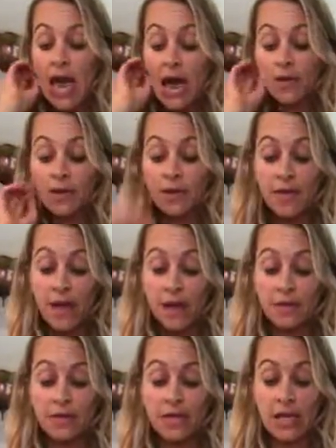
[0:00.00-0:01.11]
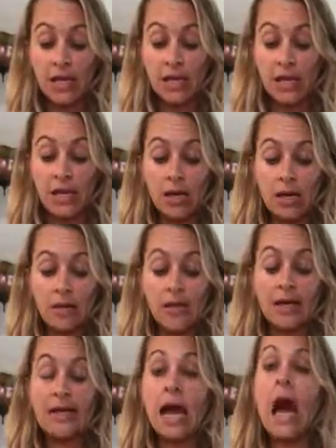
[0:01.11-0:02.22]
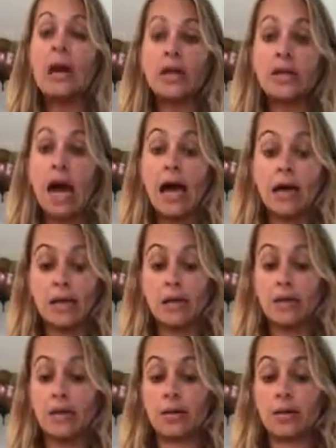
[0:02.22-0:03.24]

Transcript: everything I was eating, my entire diet,